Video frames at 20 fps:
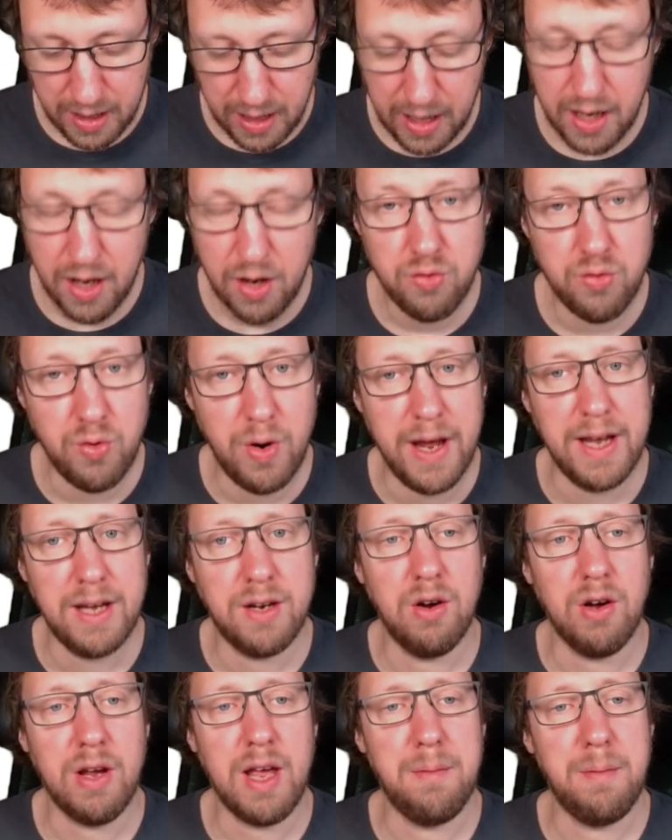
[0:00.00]
rate
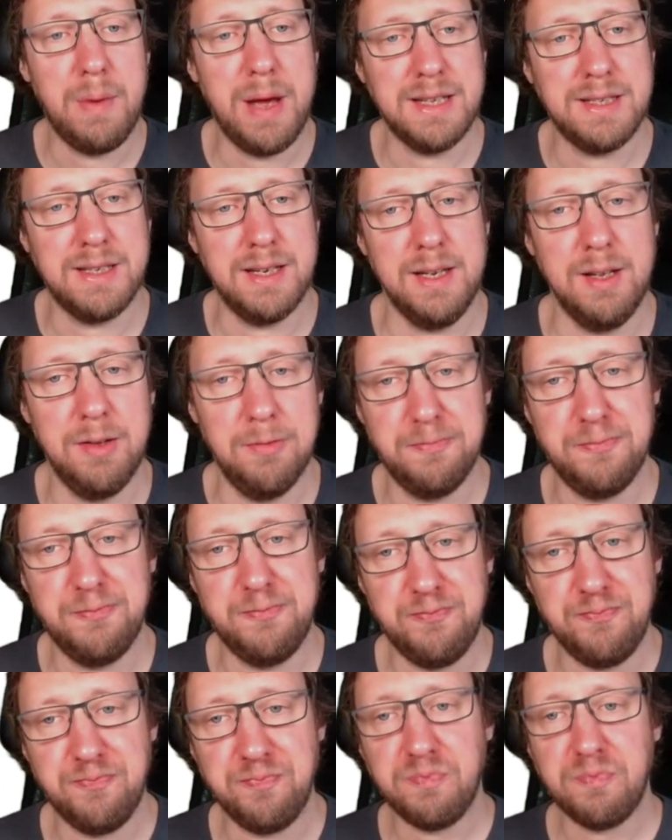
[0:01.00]
or capacity.
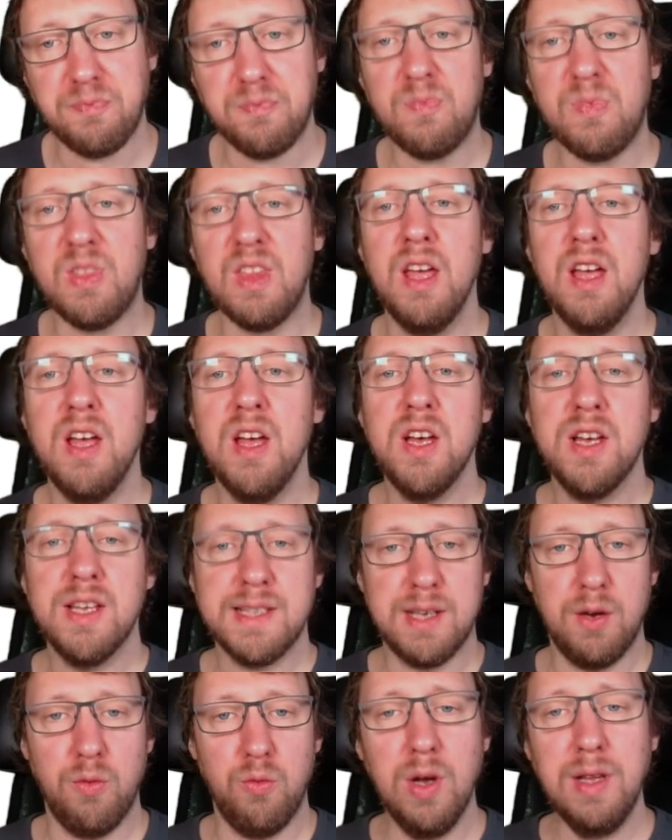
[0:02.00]

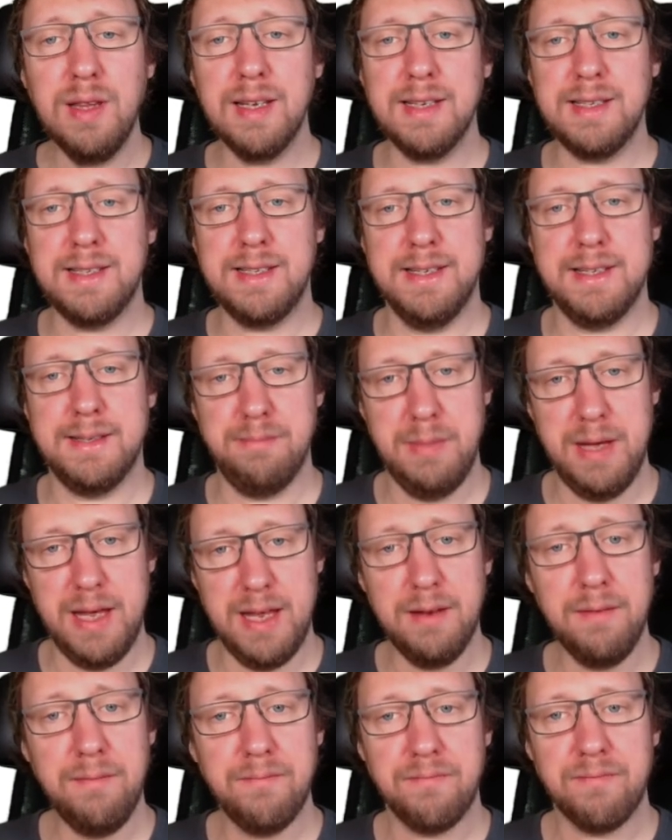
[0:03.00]
So what does this
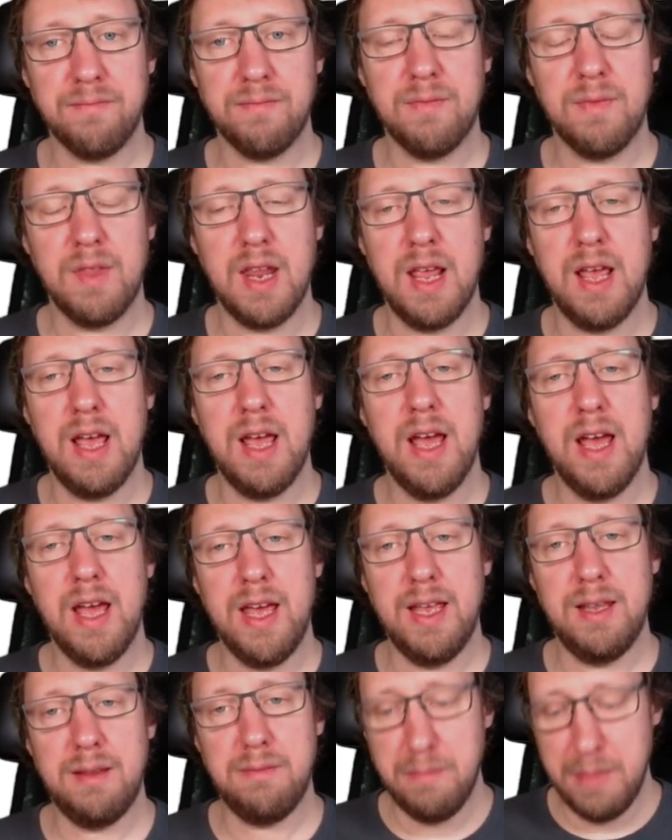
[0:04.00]
mean?
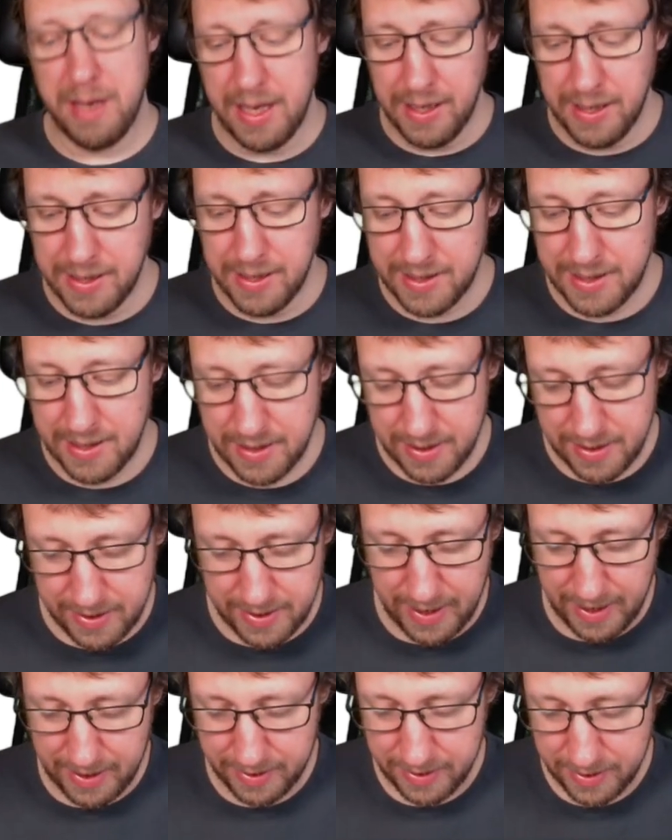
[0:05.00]
It means
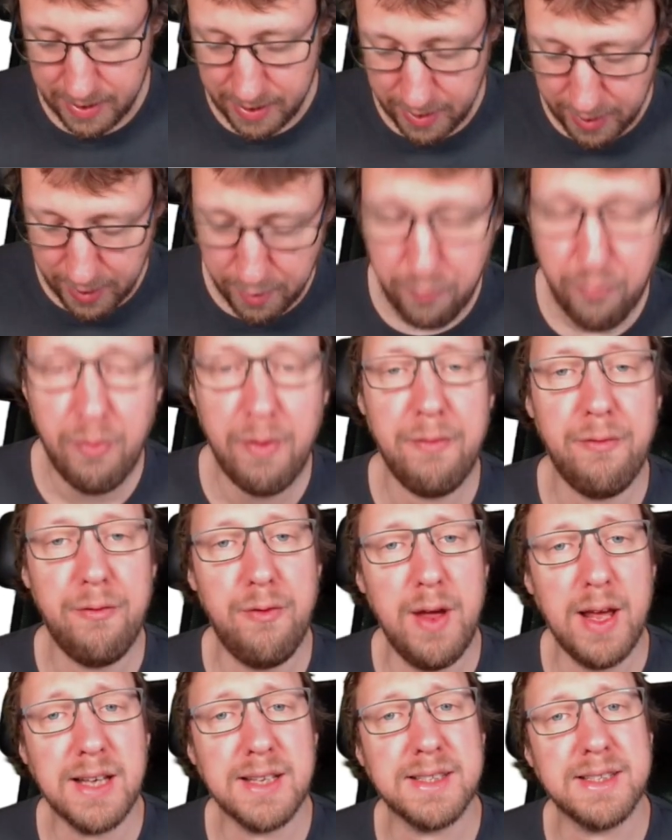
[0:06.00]
that if we
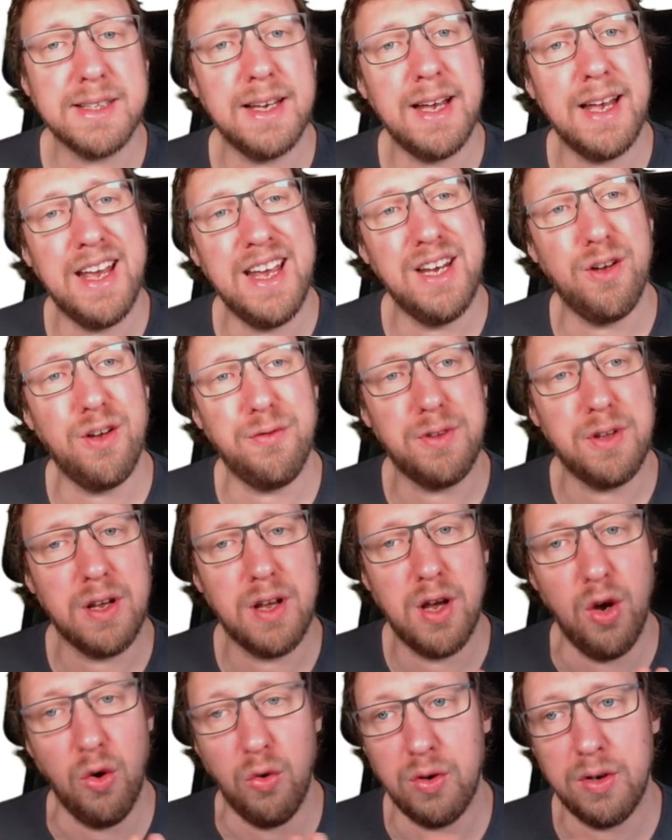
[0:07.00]
fix the rate of the
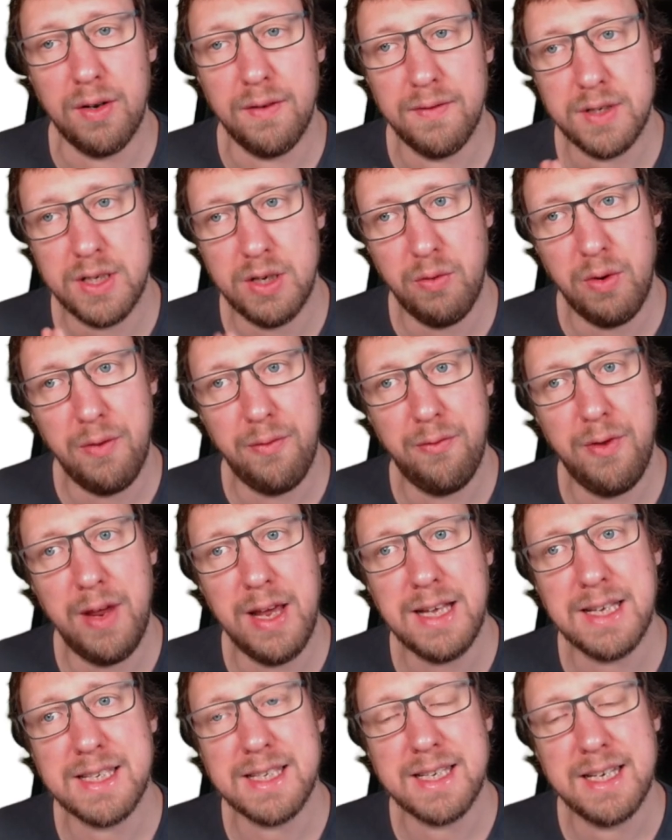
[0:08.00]
code, we
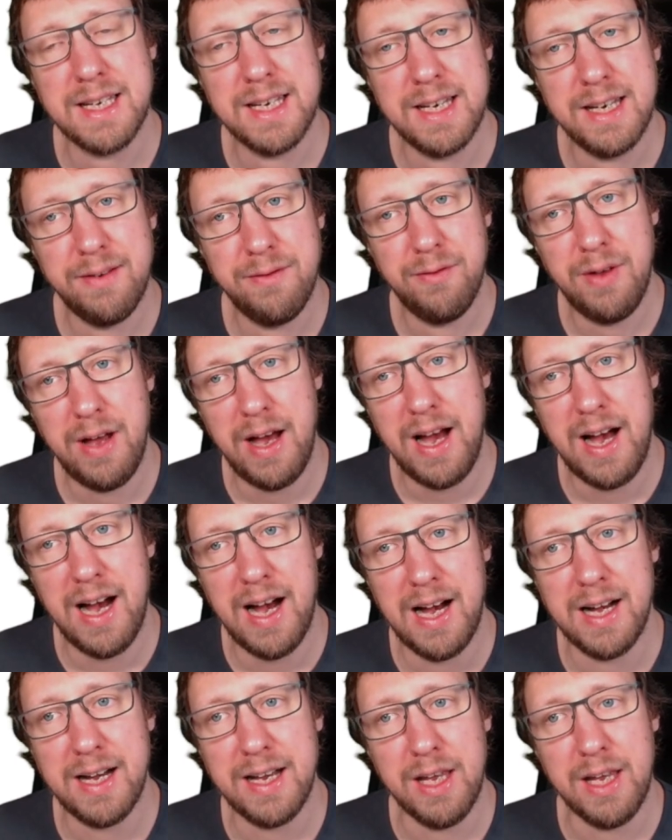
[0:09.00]
fix
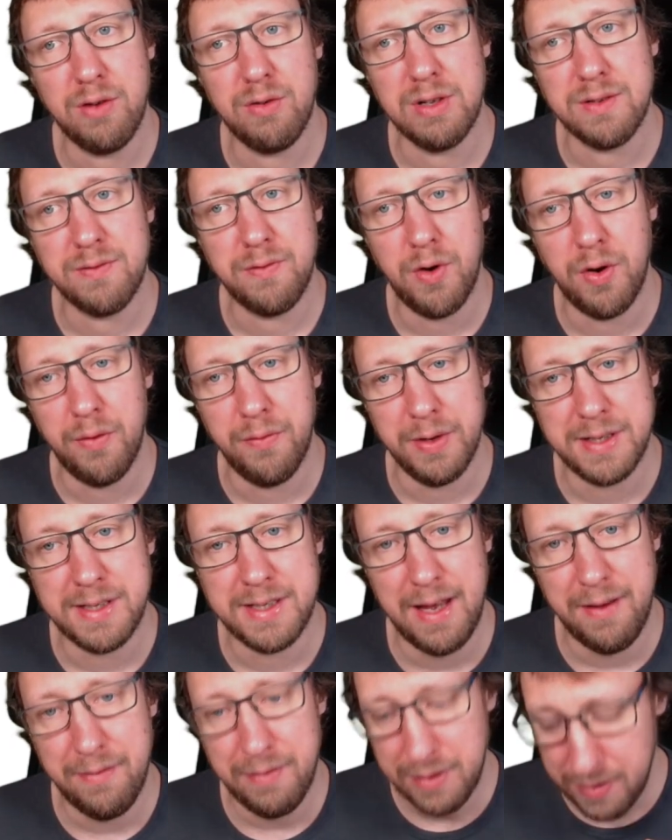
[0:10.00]
R equals
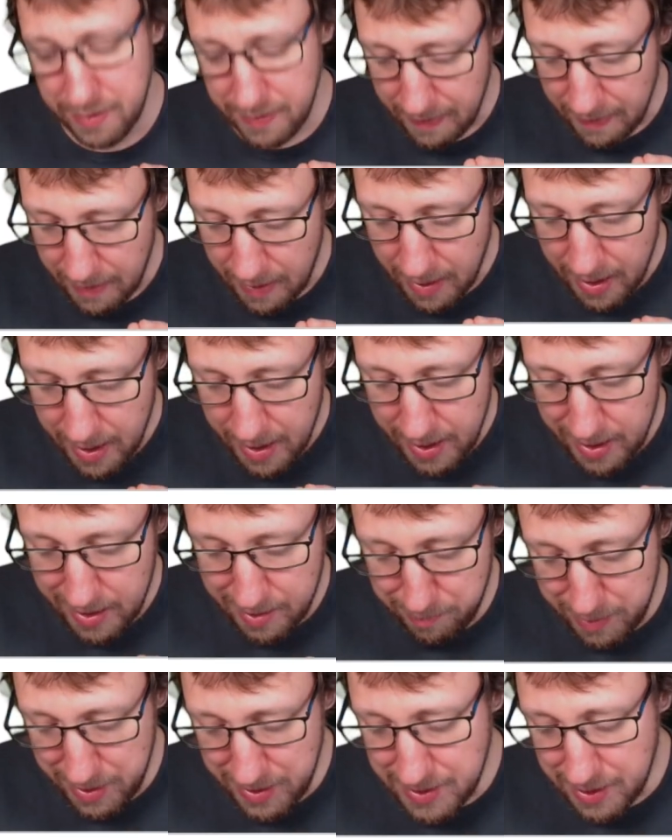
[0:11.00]
4/7, it
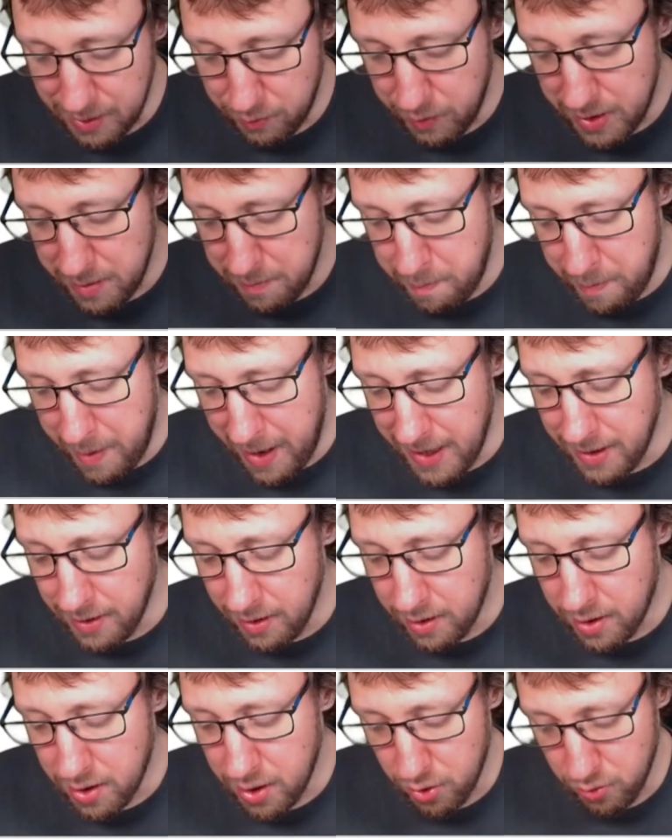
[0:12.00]
means that with a better
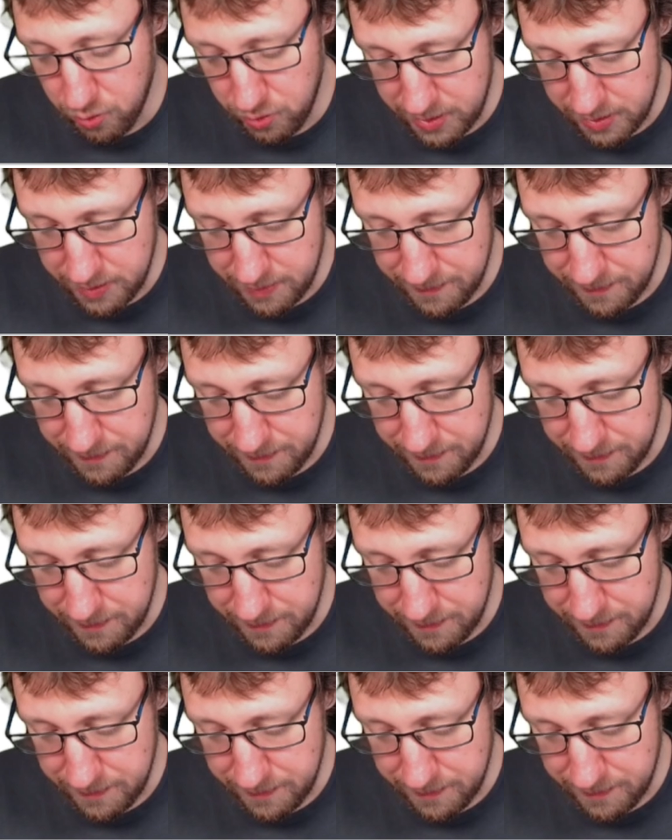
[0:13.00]
code,